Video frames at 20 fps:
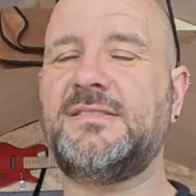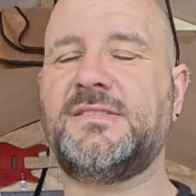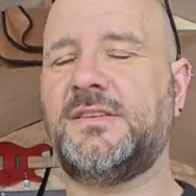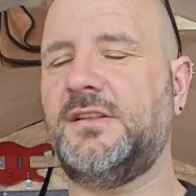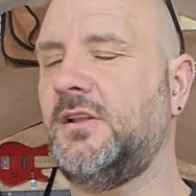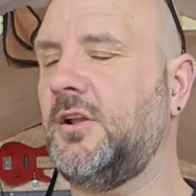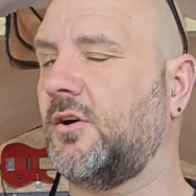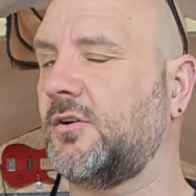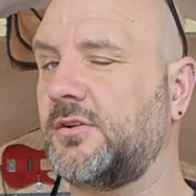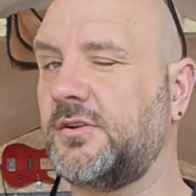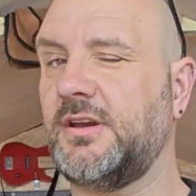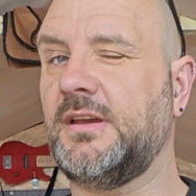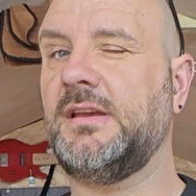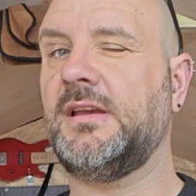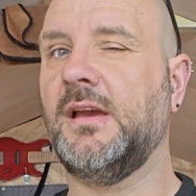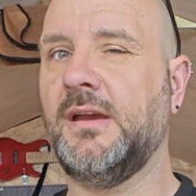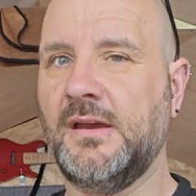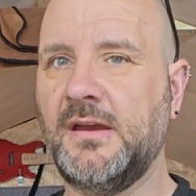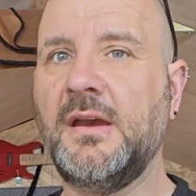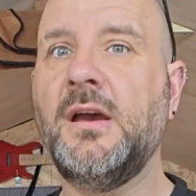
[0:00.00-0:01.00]
Look,
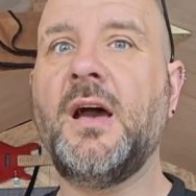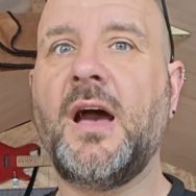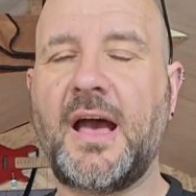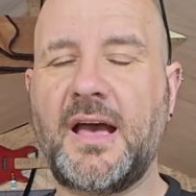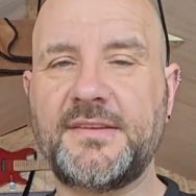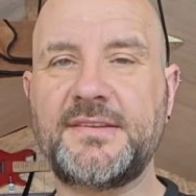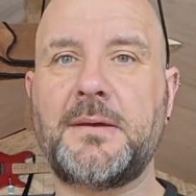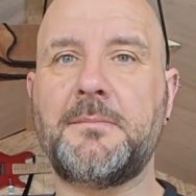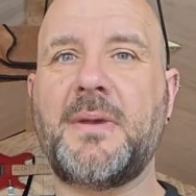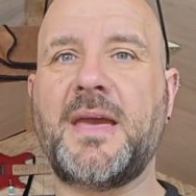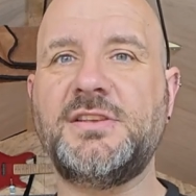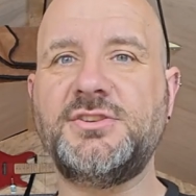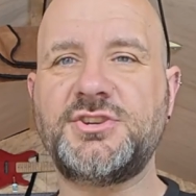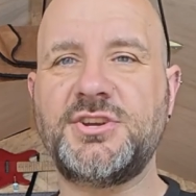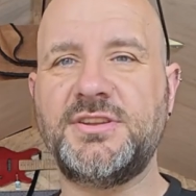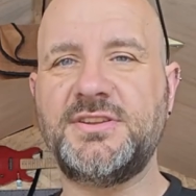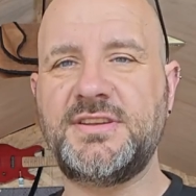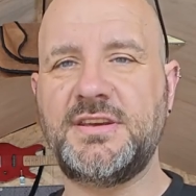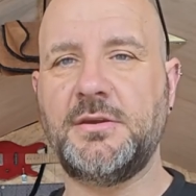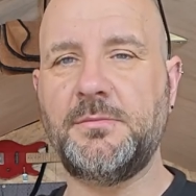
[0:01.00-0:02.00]
as I
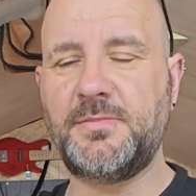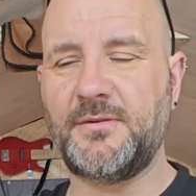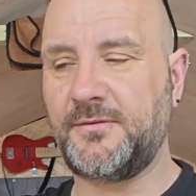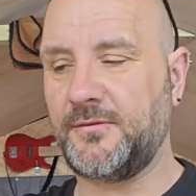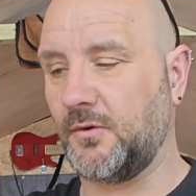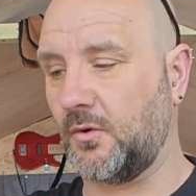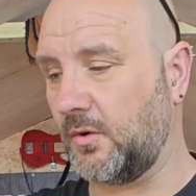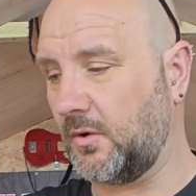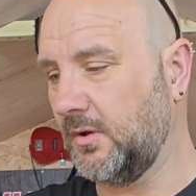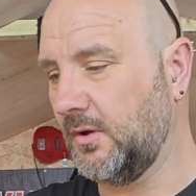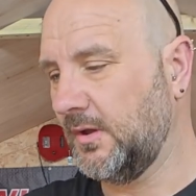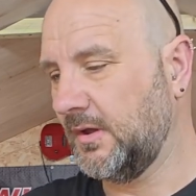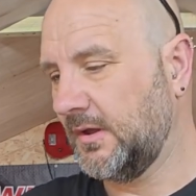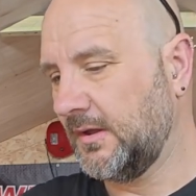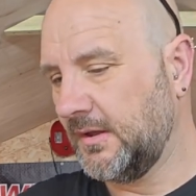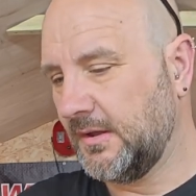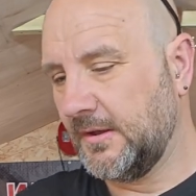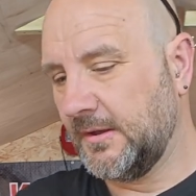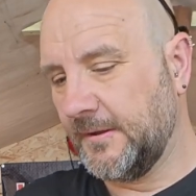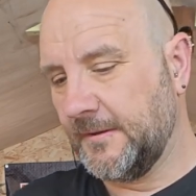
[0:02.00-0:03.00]
mentioned to you before,
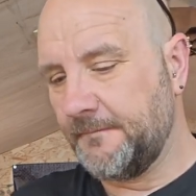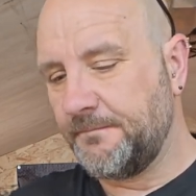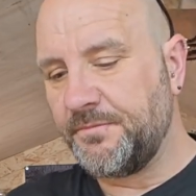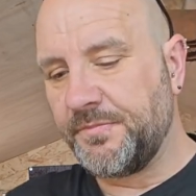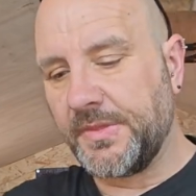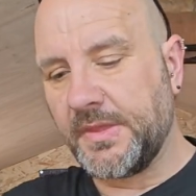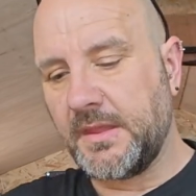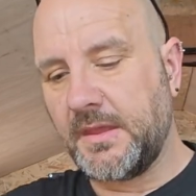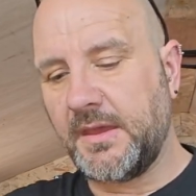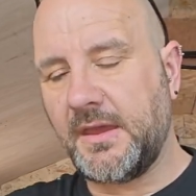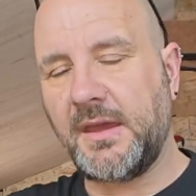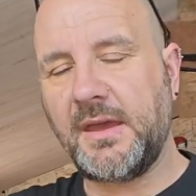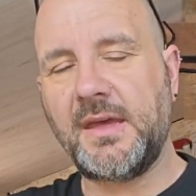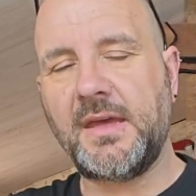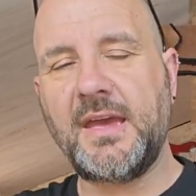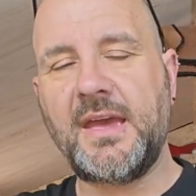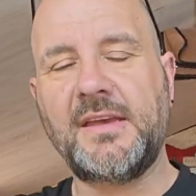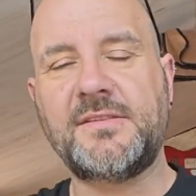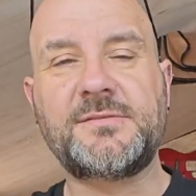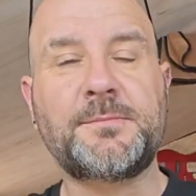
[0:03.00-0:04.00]

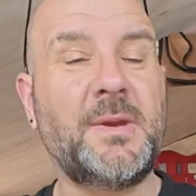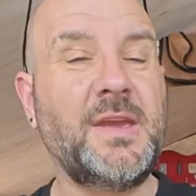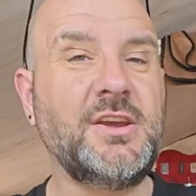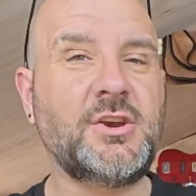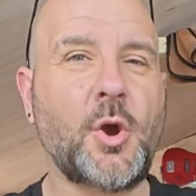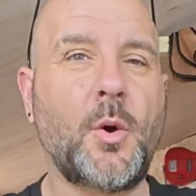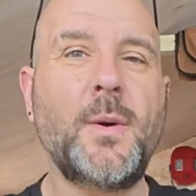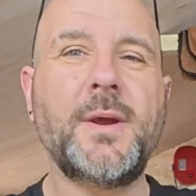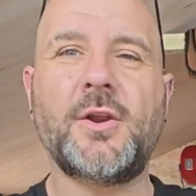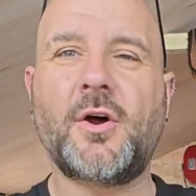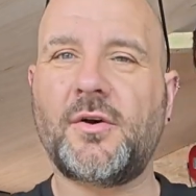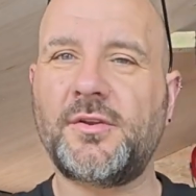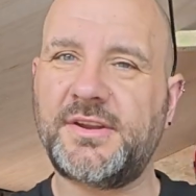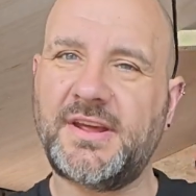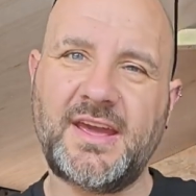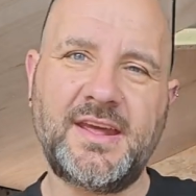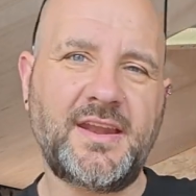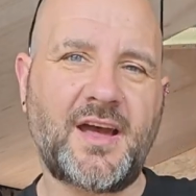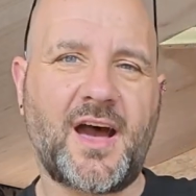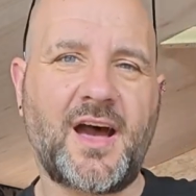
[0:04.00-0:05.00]
it's been going on
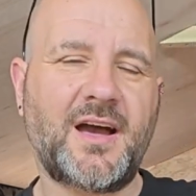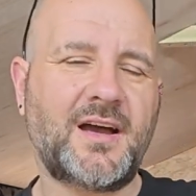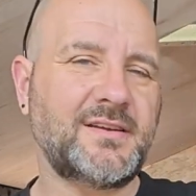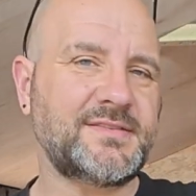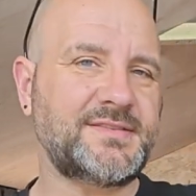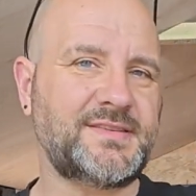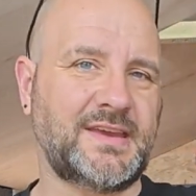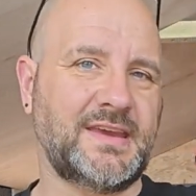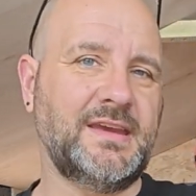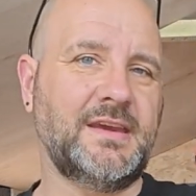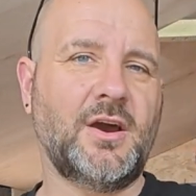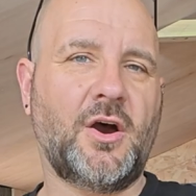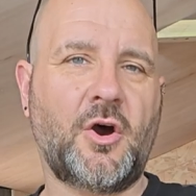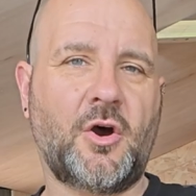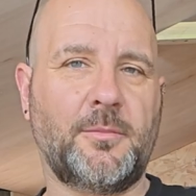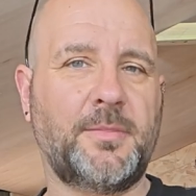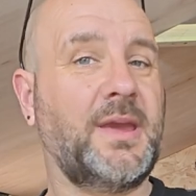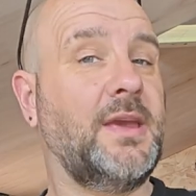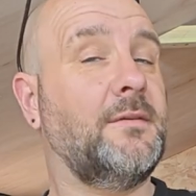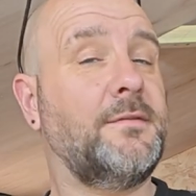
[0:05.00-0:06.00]
in RC
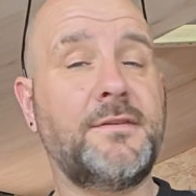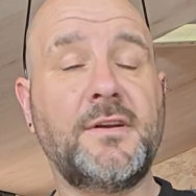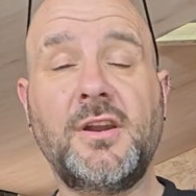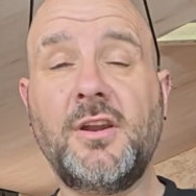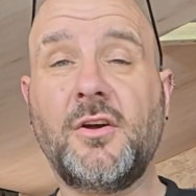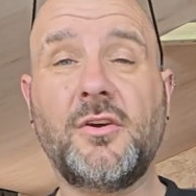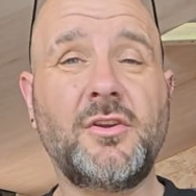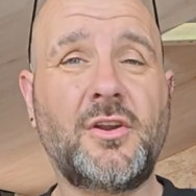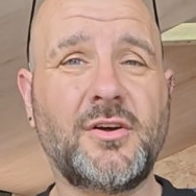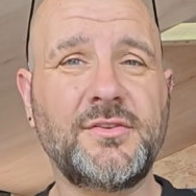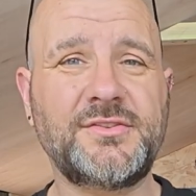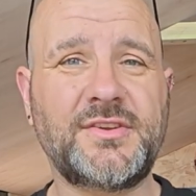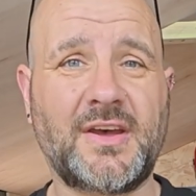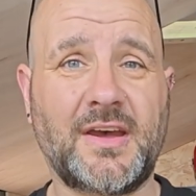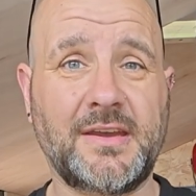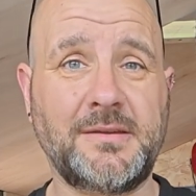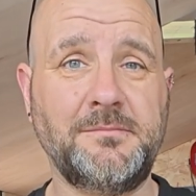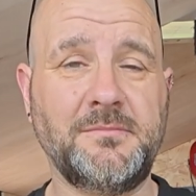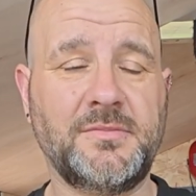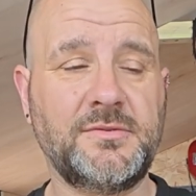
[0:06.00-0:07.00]
hobby for a long
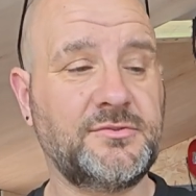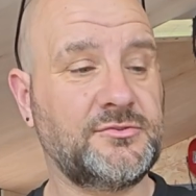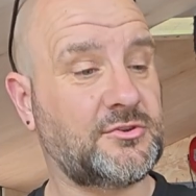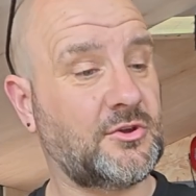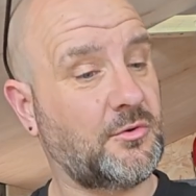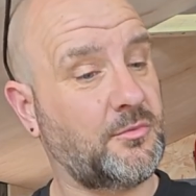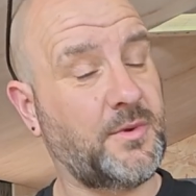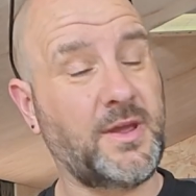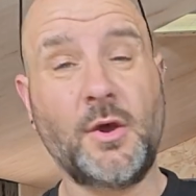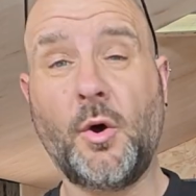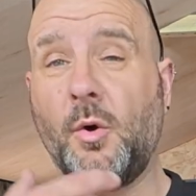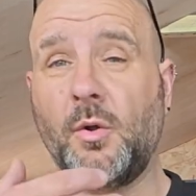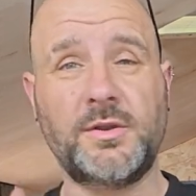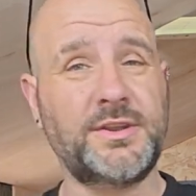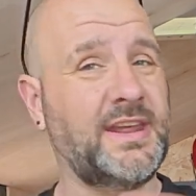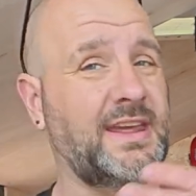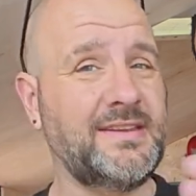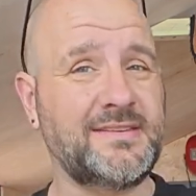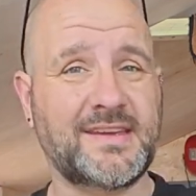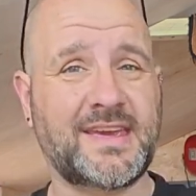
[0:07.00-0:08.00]
time, so we all
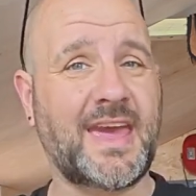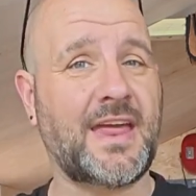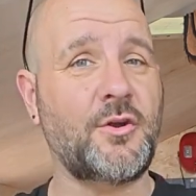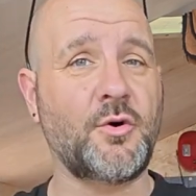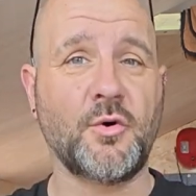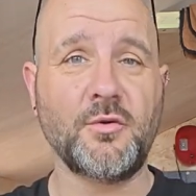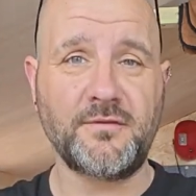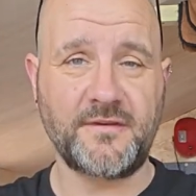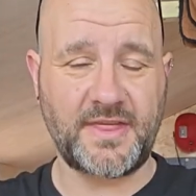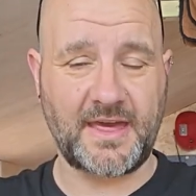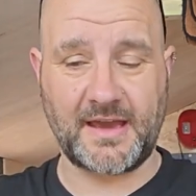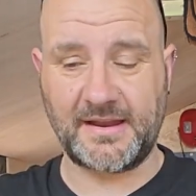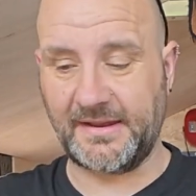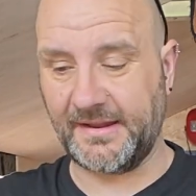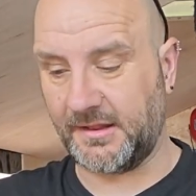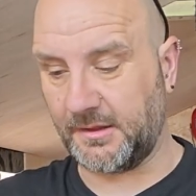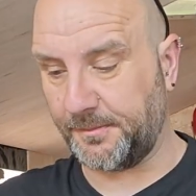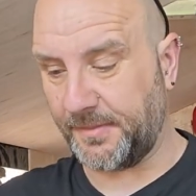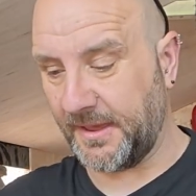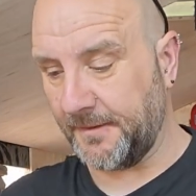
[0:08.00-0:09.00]
need to get over that
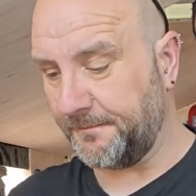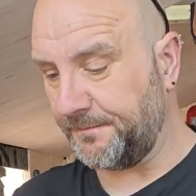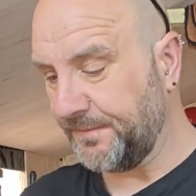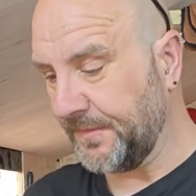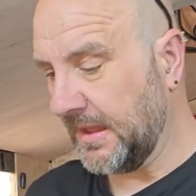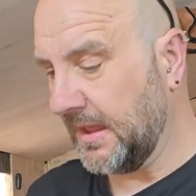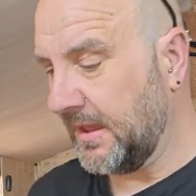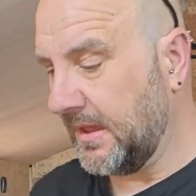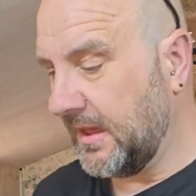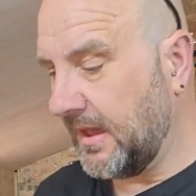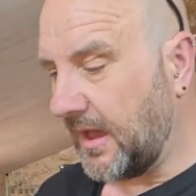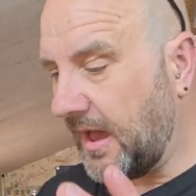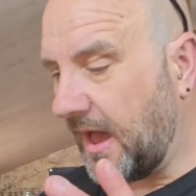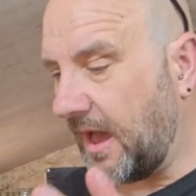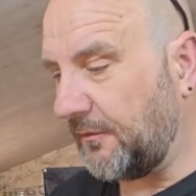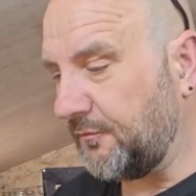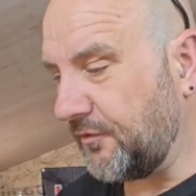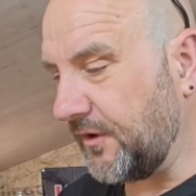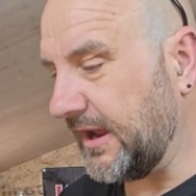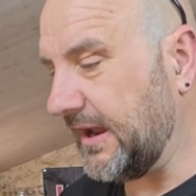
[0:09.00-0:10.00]
little bit.
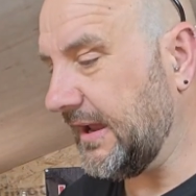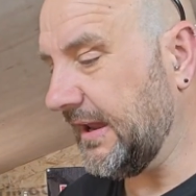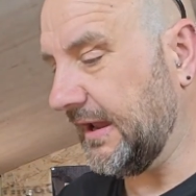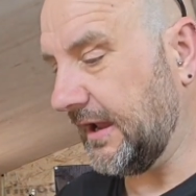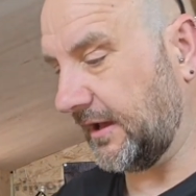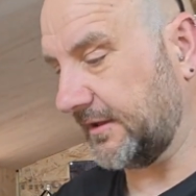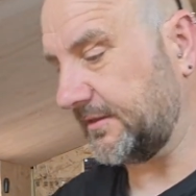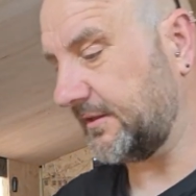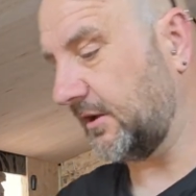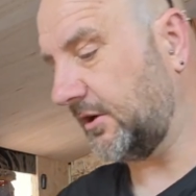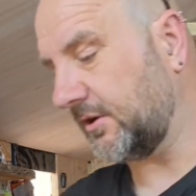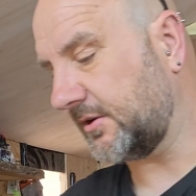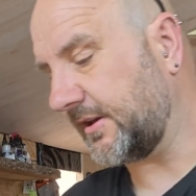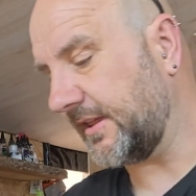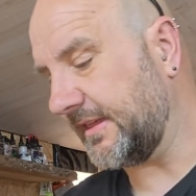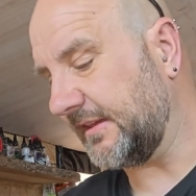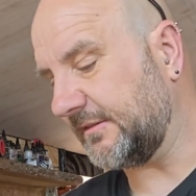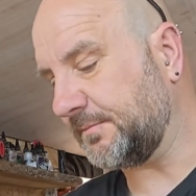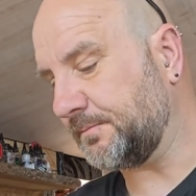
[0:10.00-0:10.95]
I really like the look of this